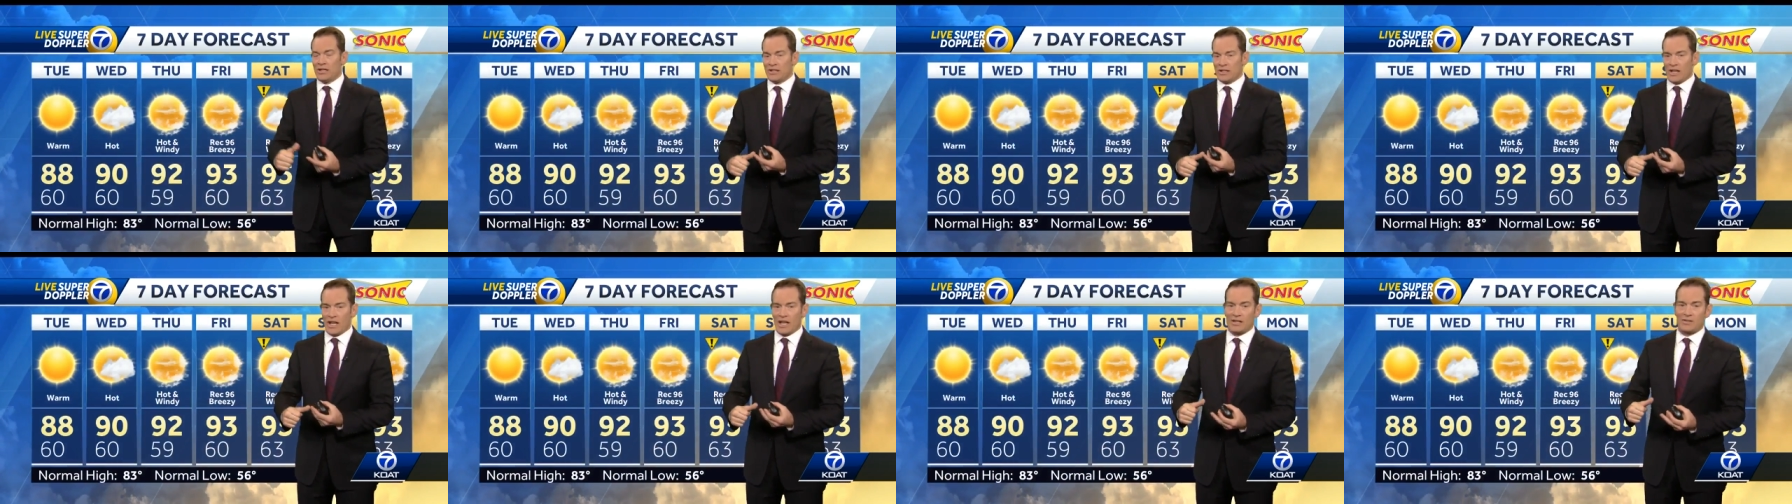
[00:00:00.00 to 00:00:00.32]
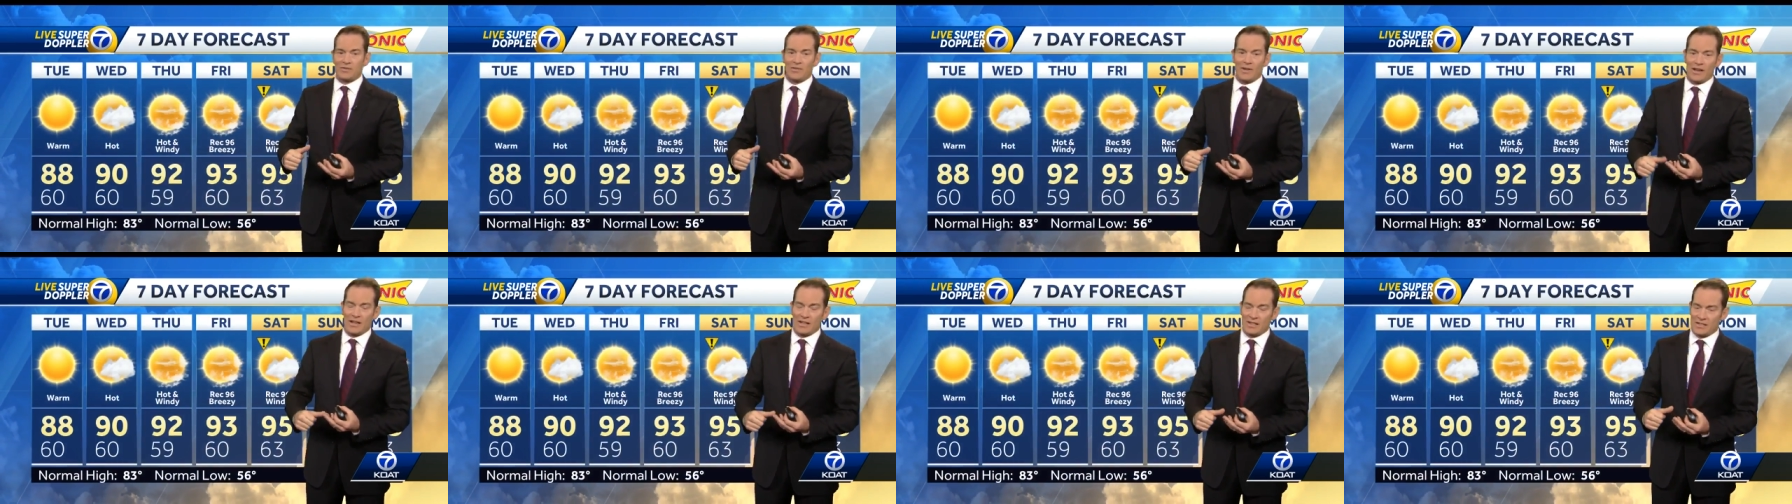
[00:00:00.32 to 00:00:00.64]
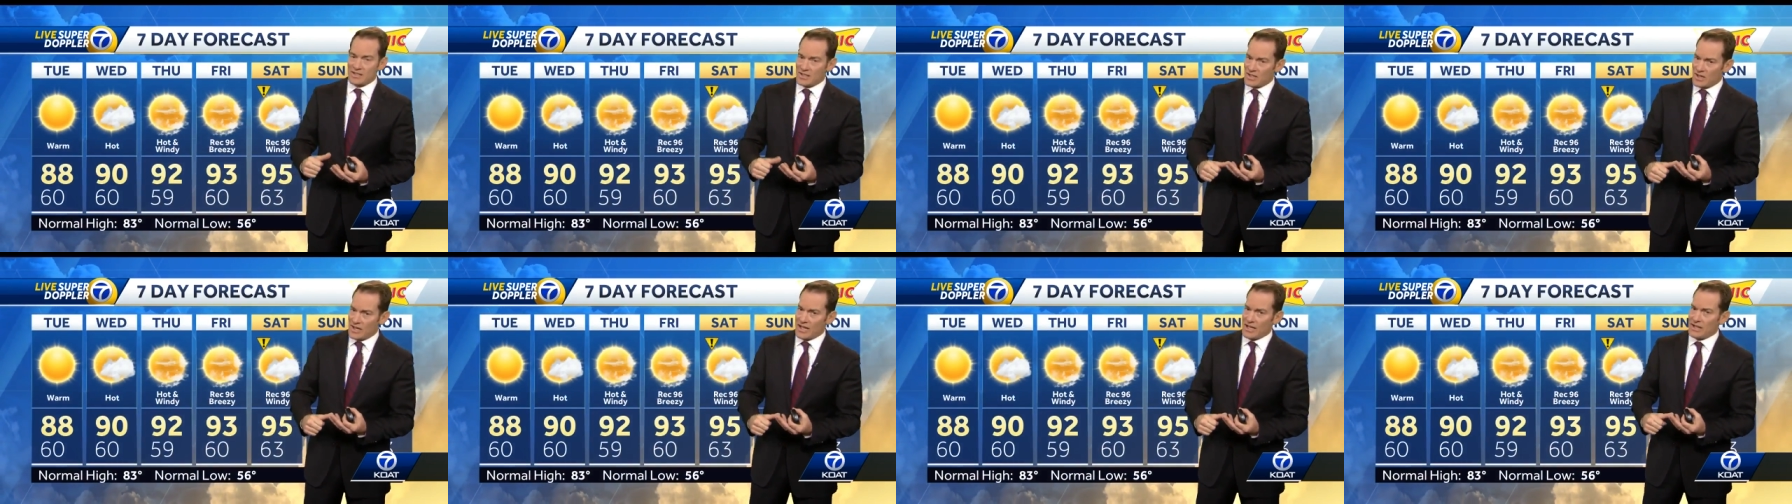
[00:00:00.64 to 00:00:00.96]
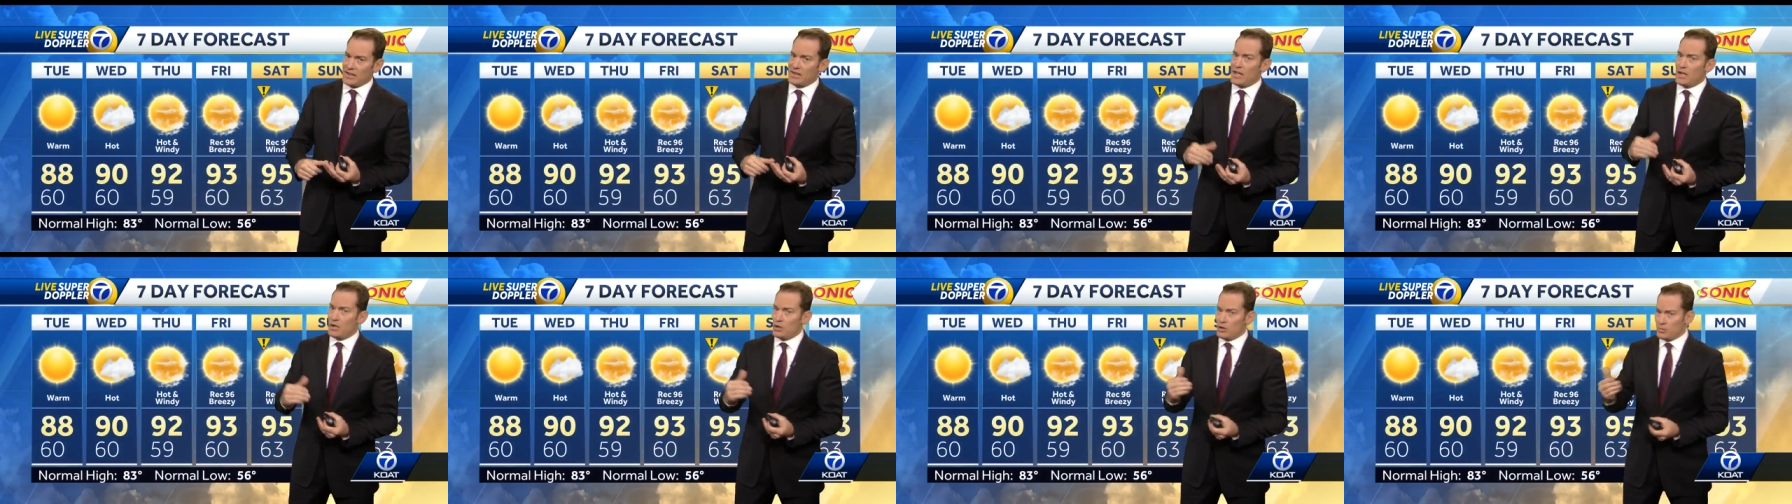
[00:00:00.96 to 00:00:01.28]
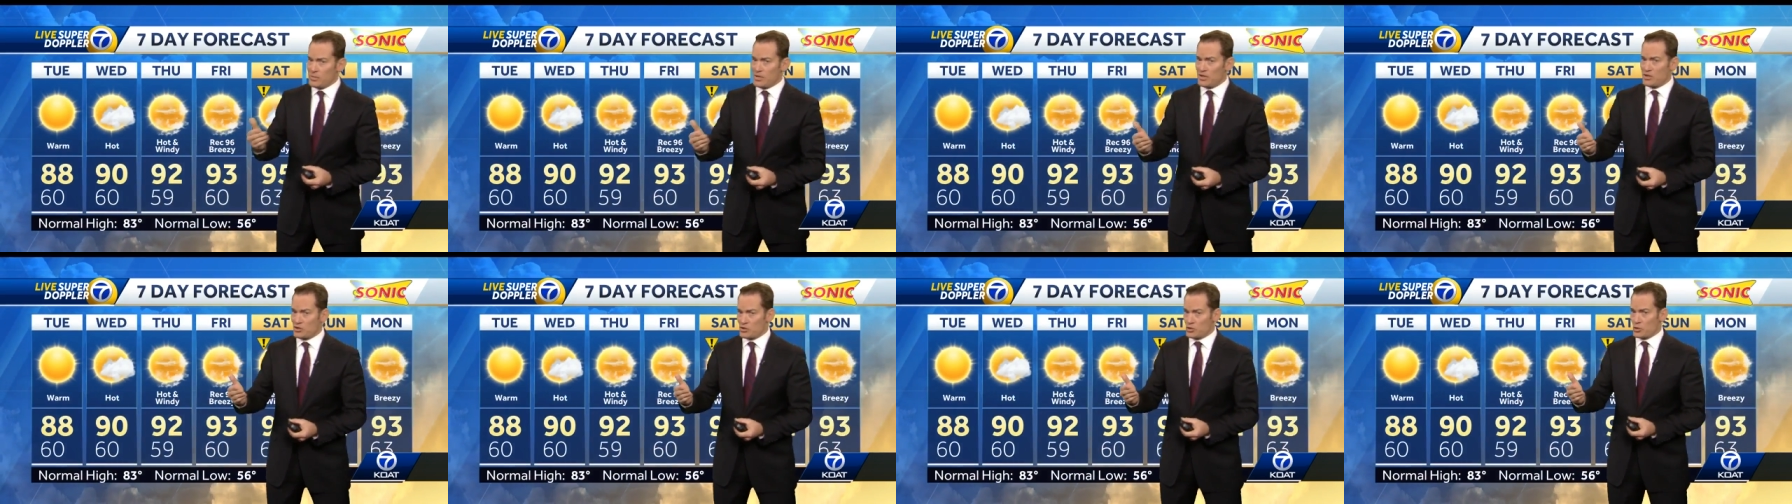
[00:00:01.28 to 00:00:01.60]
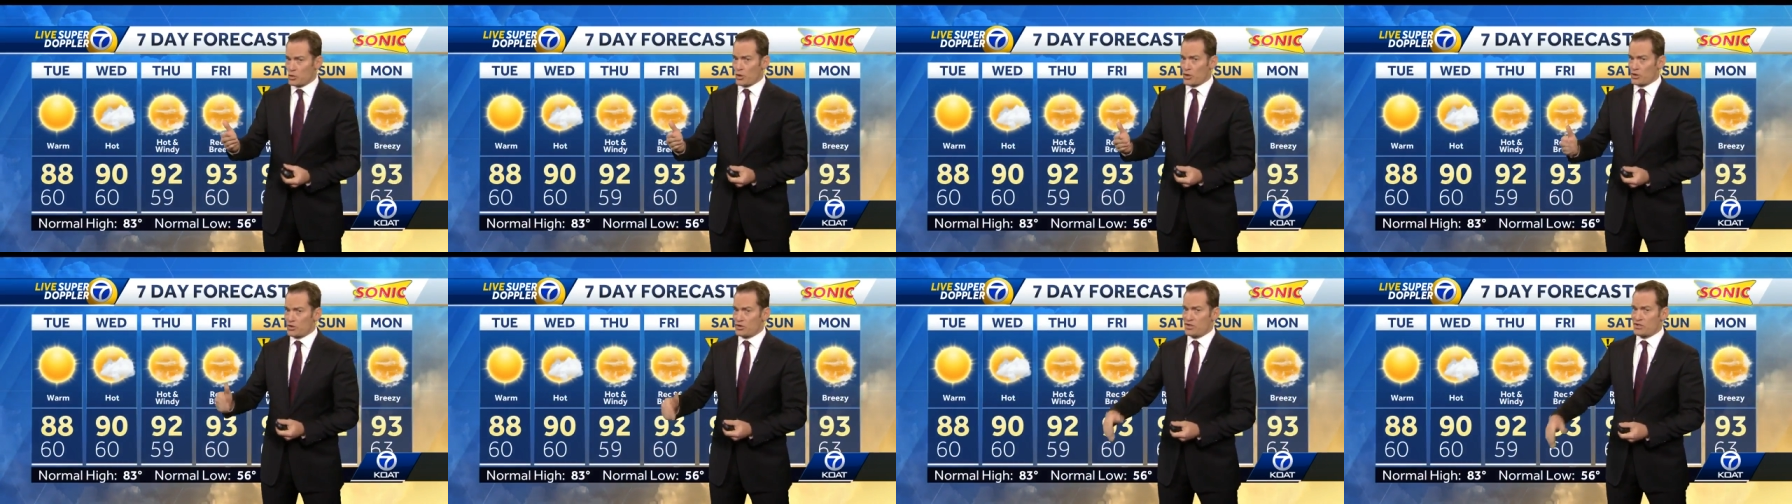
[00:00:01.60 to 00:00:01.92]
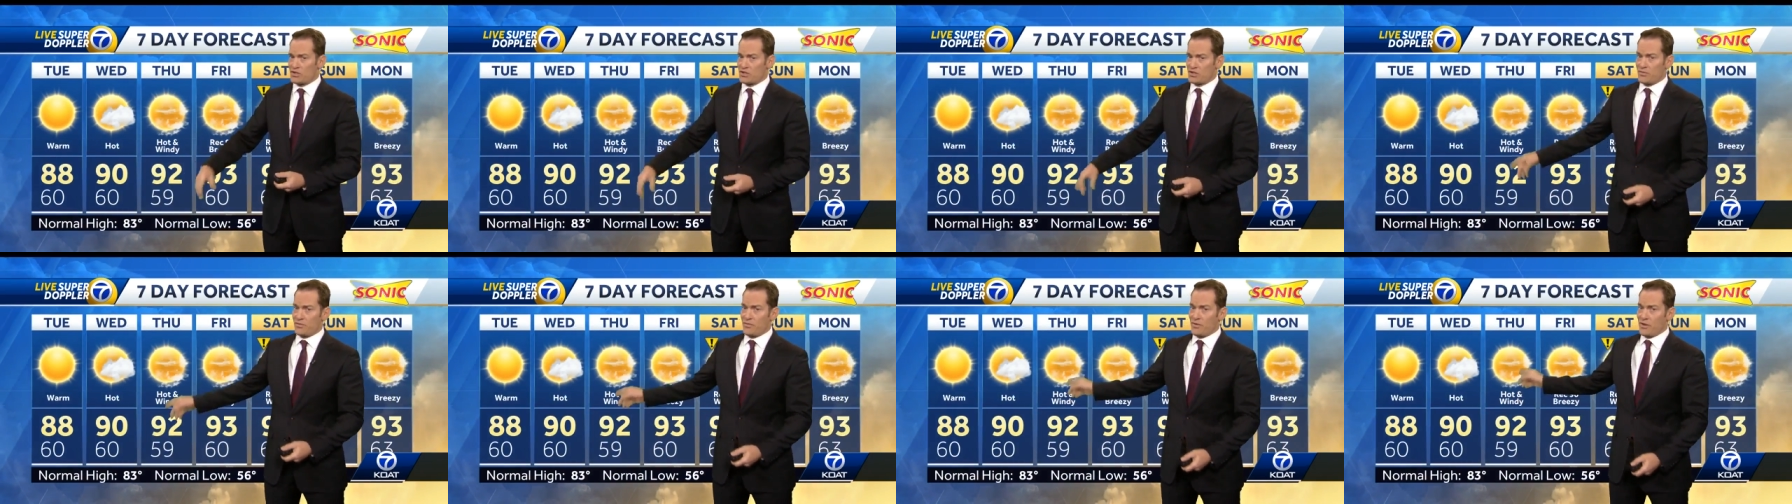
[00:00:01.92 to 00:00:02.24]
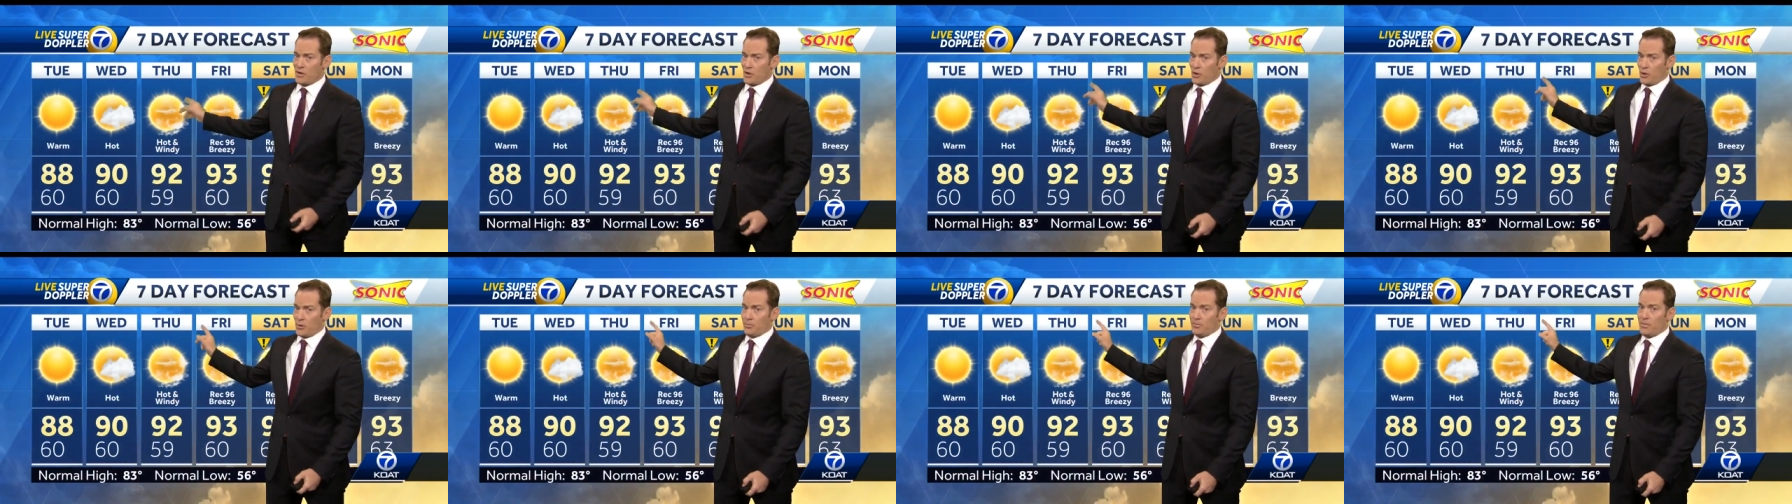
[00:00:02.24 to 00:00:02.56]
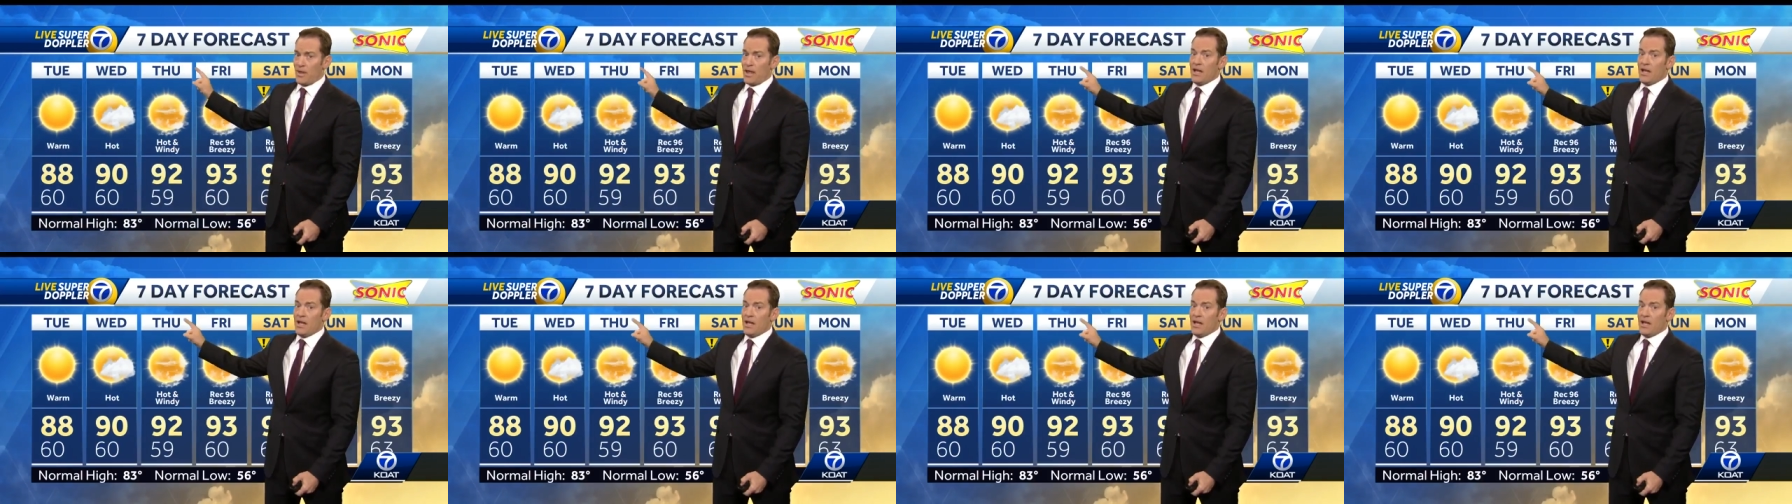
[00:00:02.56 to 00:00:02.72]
Las Vegas, Clayton. They could be strong to severe.